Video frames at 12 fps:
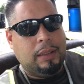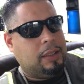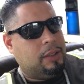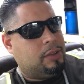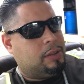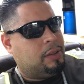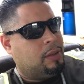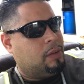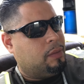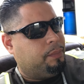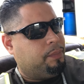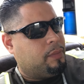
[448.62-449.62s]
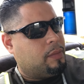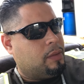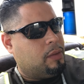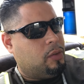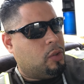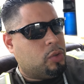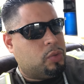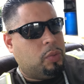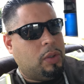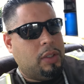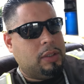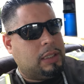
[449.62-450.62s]
Because those
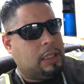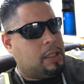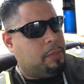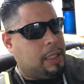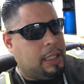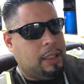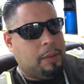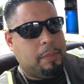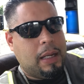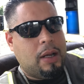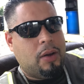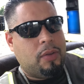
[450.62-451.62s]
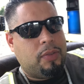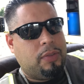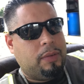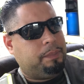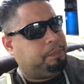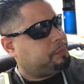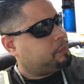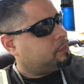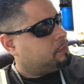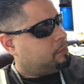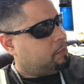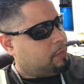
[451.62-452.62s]
words that come out of your mouth,
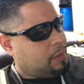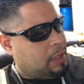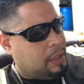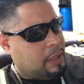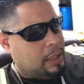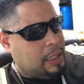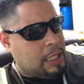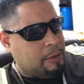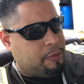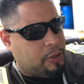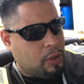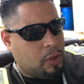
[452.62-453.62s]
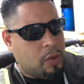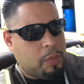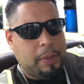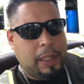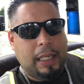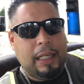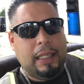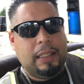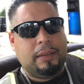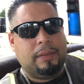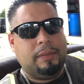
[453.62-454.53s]
if you don't mean it,